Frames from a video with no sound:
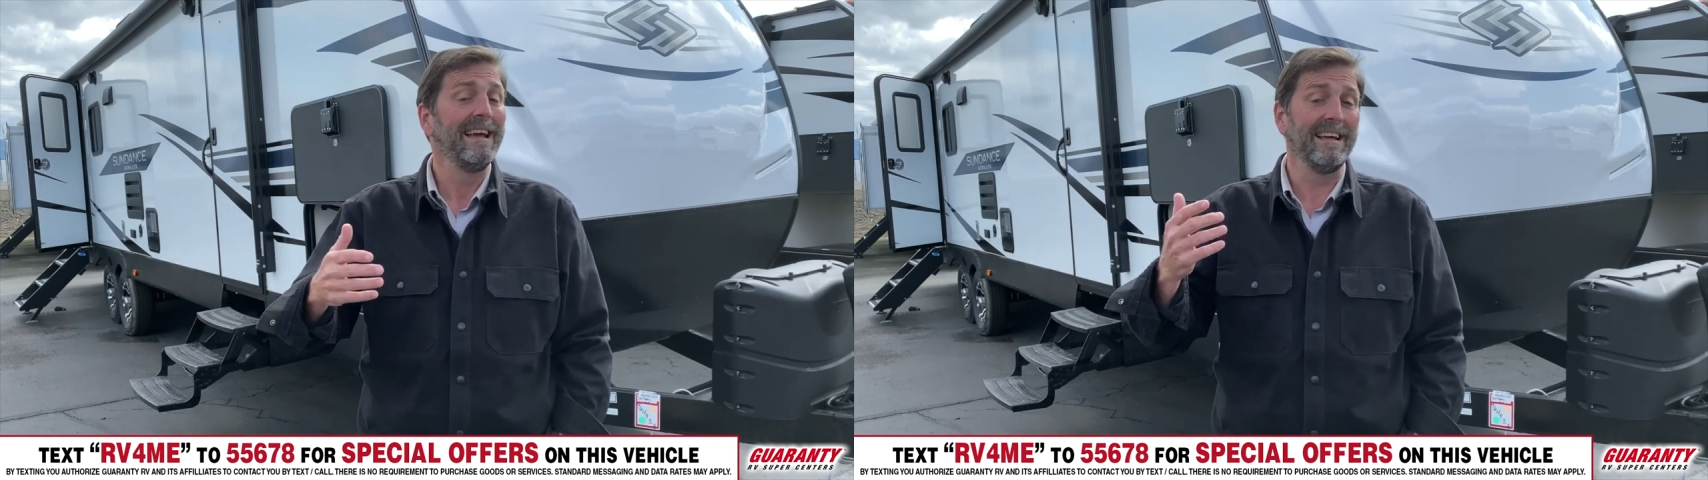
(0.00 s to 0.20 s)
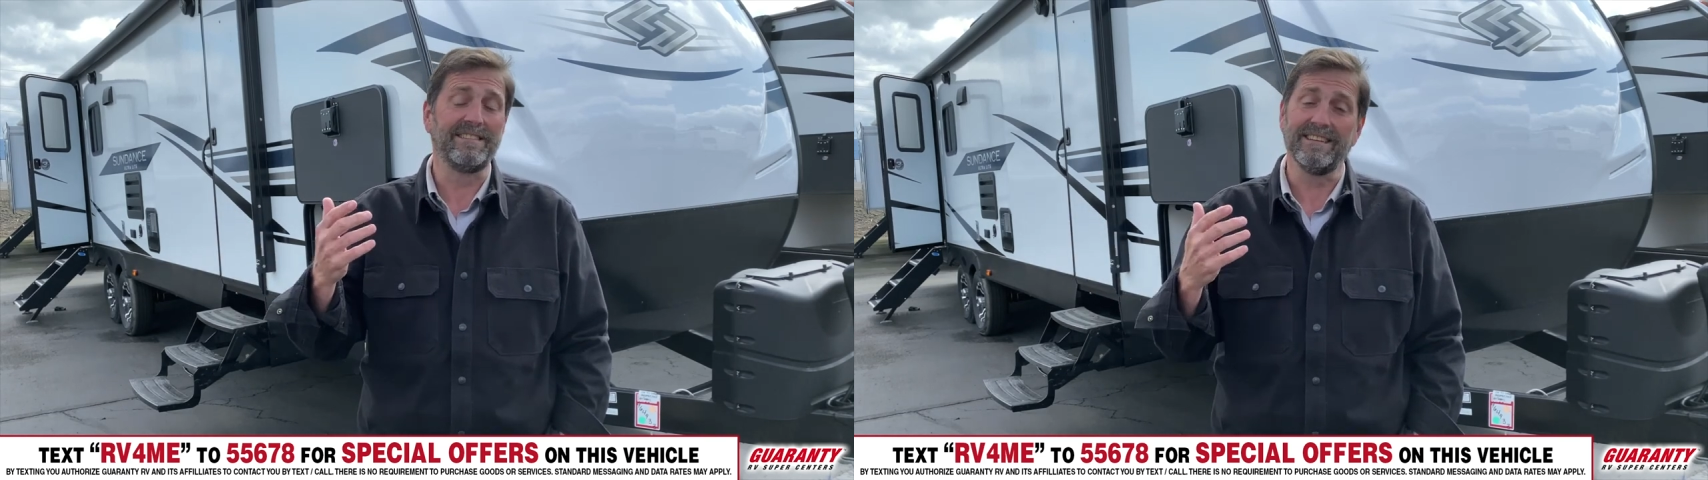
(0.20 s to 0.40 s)

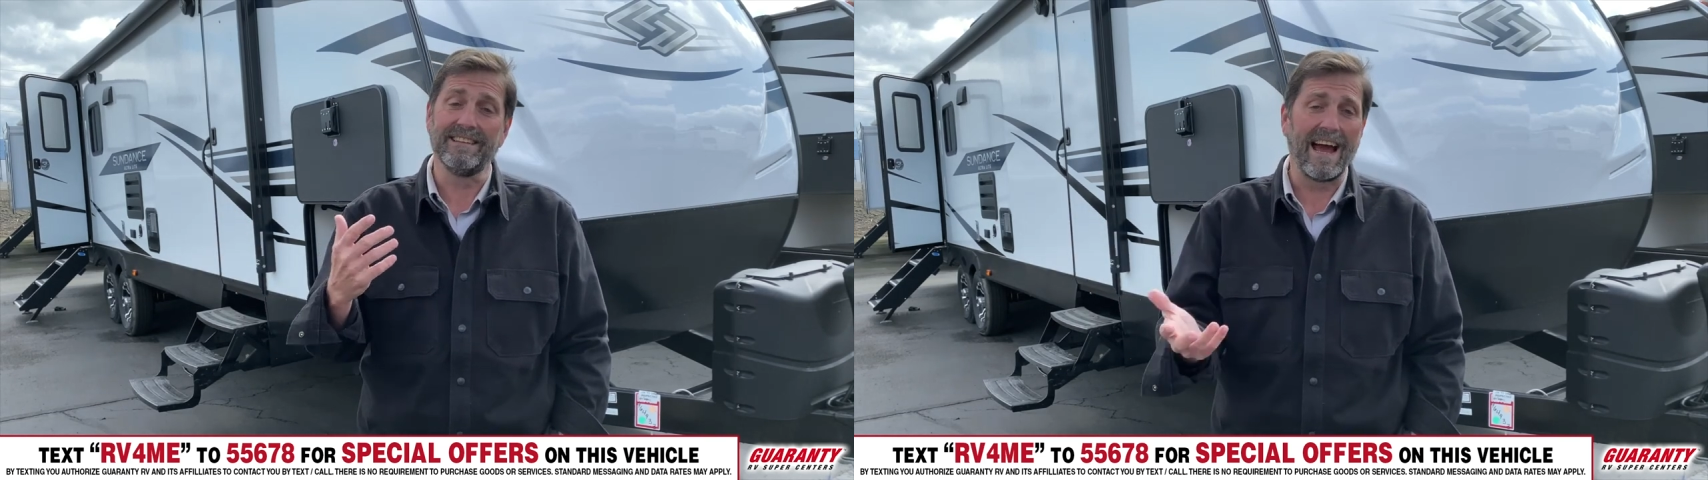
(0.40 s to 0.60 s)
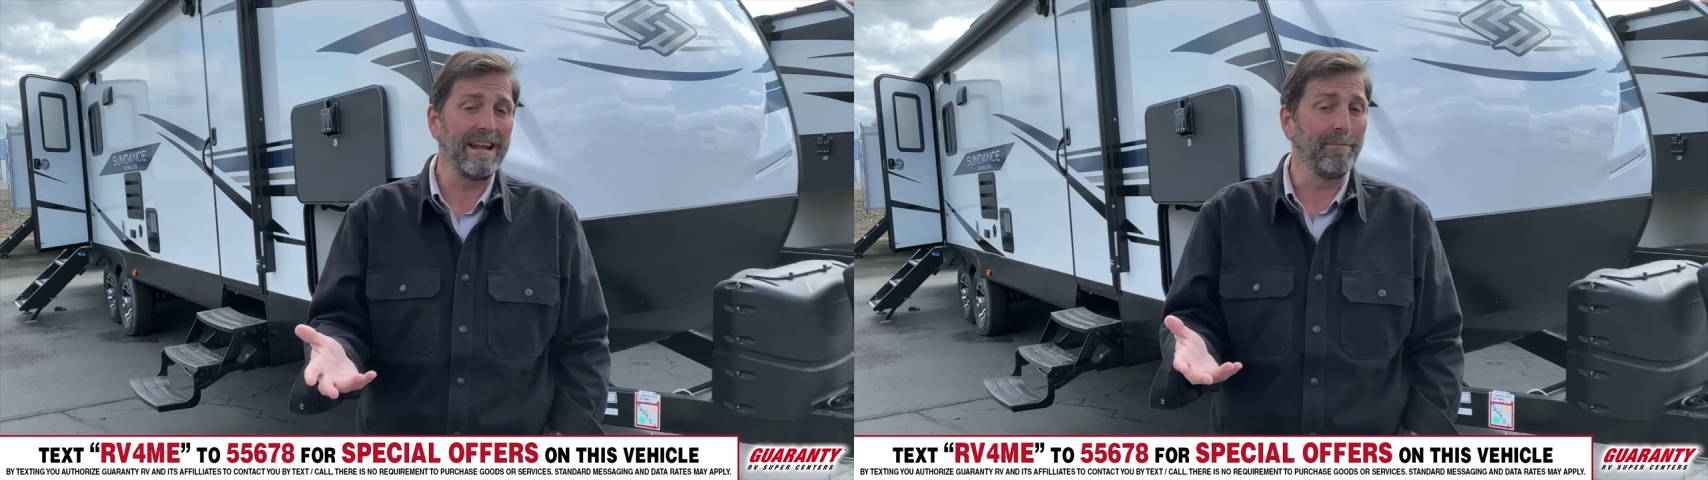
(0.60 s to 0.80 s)
It's a
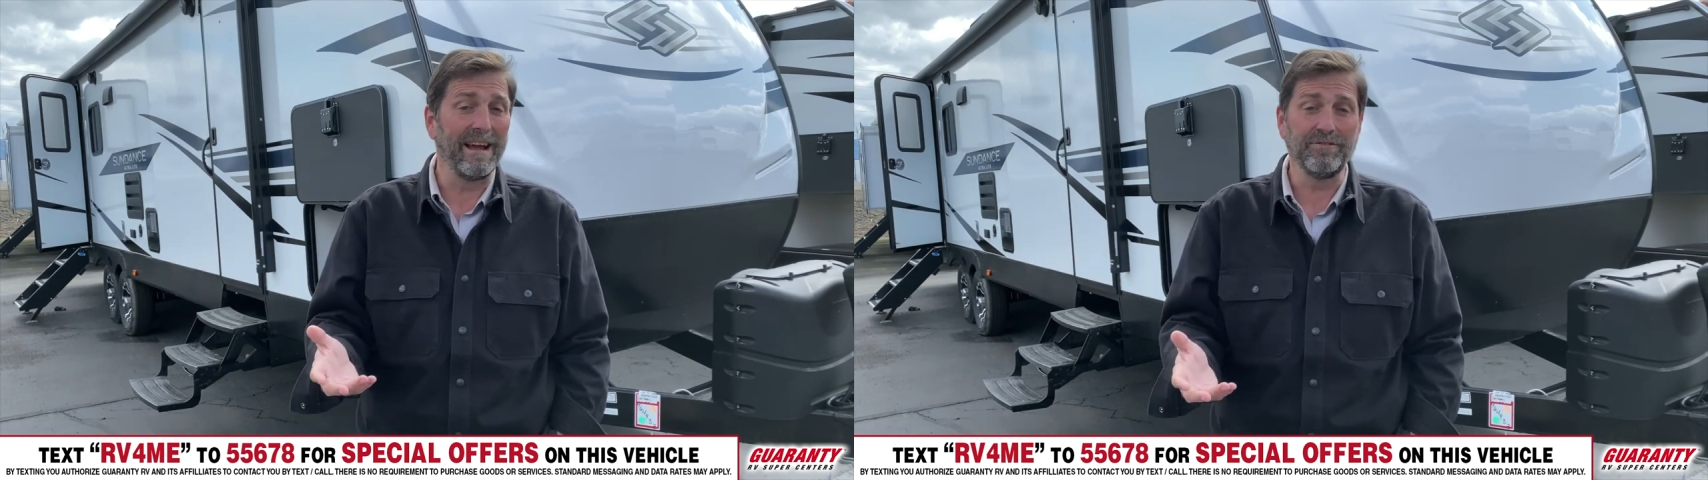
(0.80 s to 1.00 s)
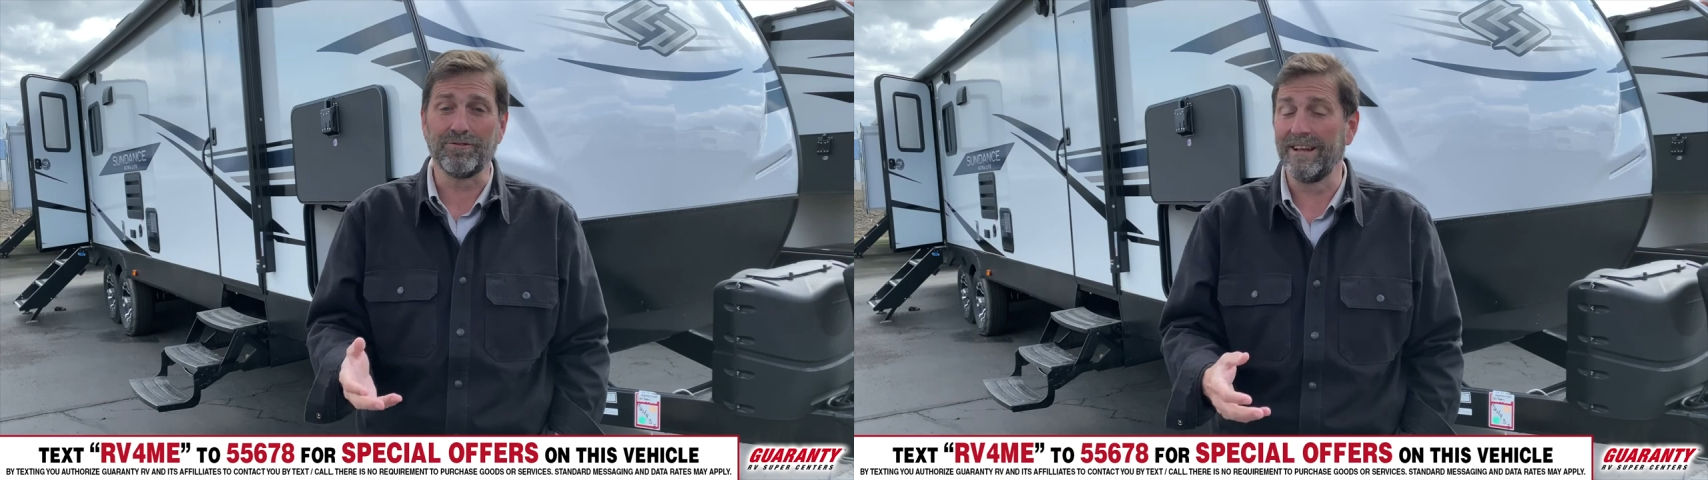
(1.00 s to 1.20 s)

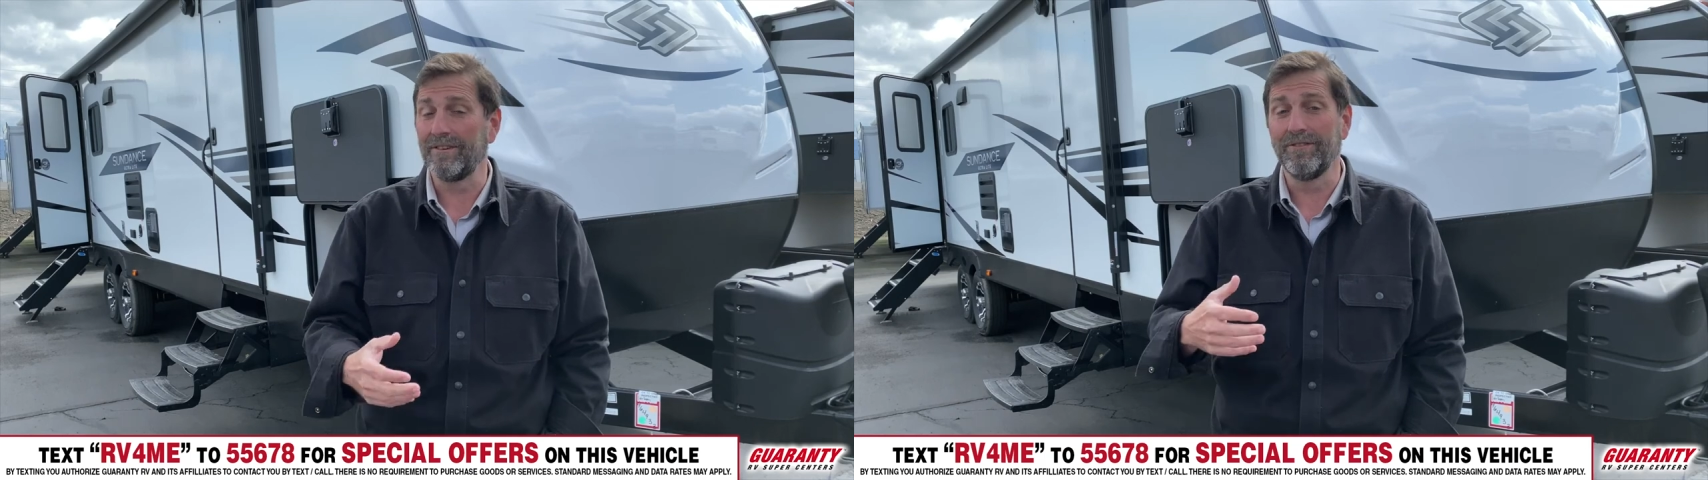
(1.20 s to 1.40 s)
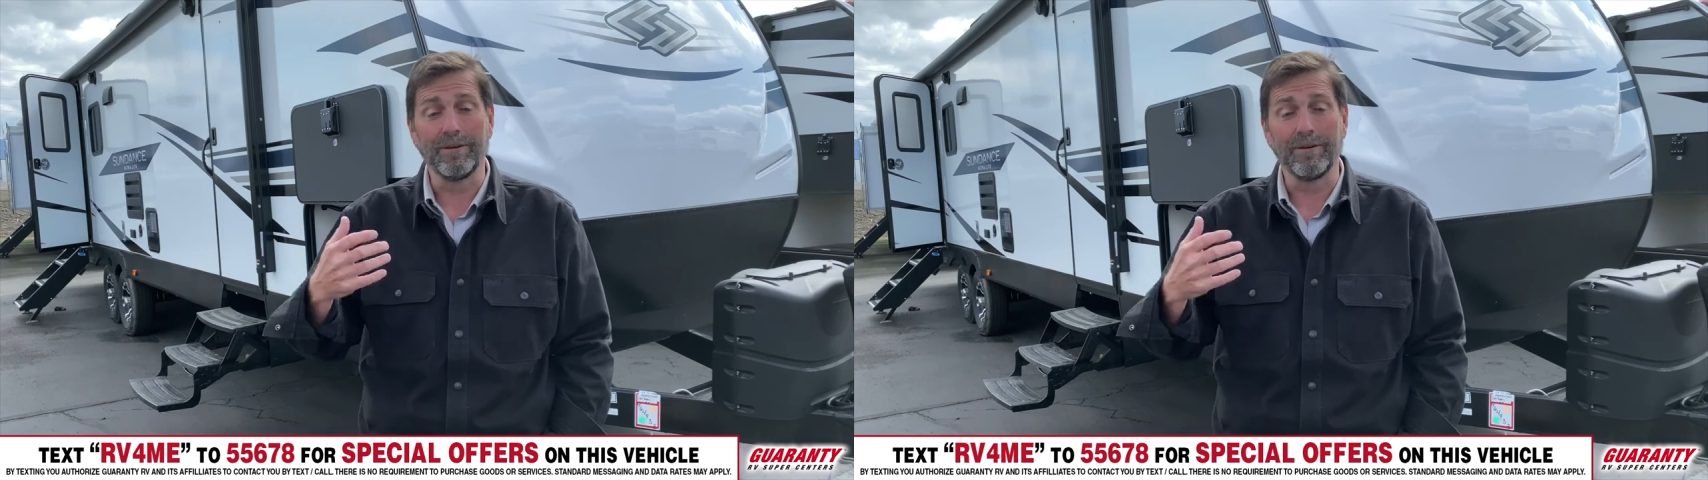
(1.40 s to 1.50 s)
dynamite trailer.